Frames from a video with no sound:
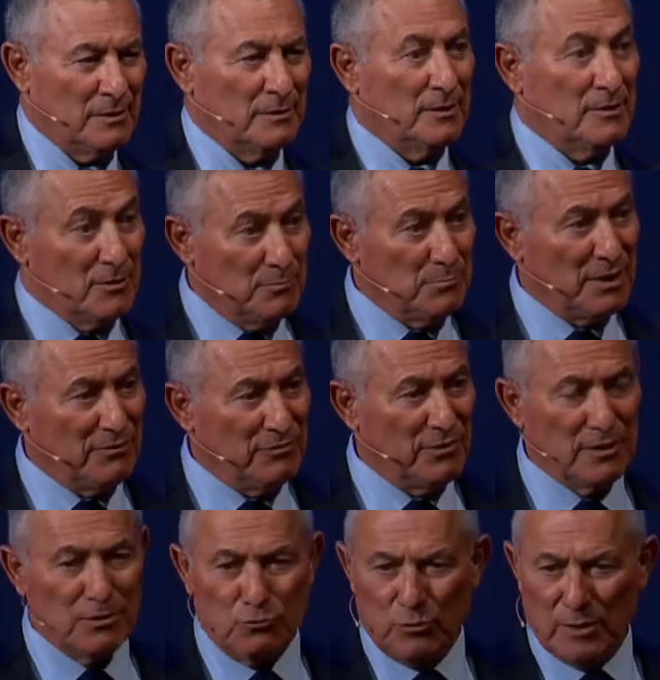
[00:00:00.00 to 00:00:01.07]
This is my
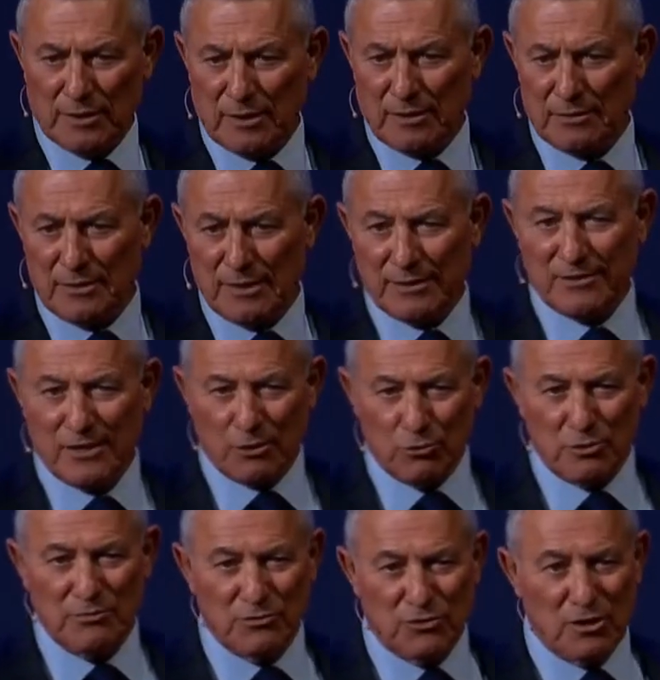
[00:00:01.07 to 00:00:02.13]
first week as the
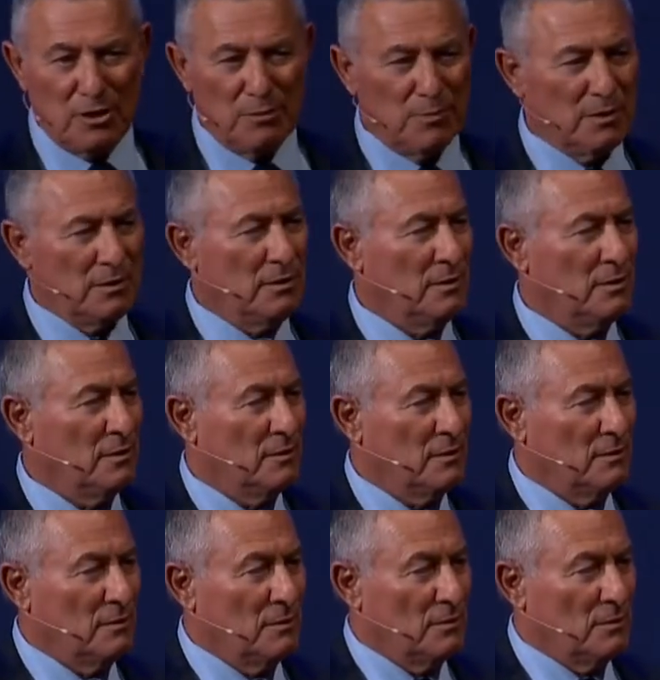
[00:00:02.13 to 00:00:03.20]
executive chairman
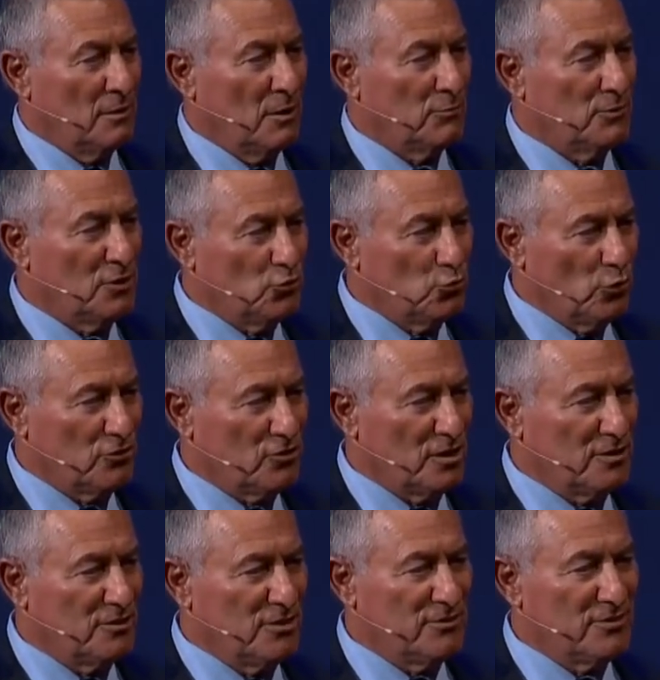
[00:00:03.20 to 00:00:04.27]
of the Jewish
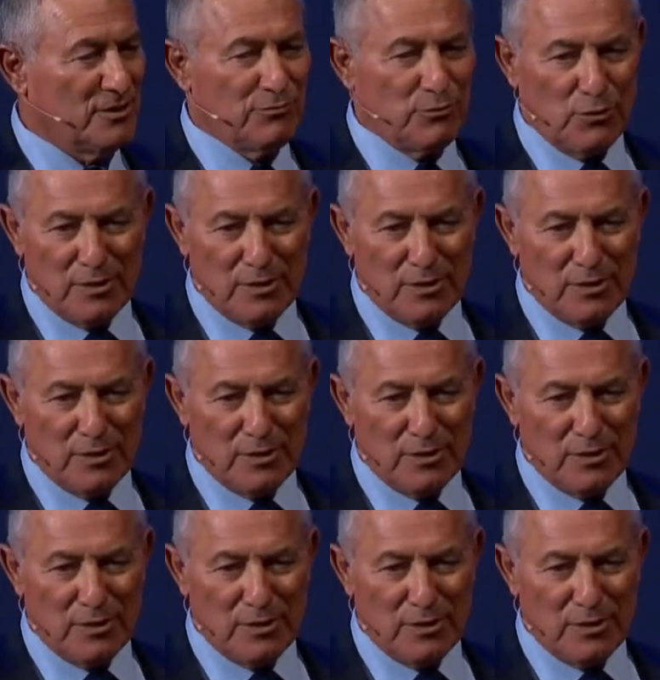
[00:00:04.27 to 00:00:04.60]
Agency for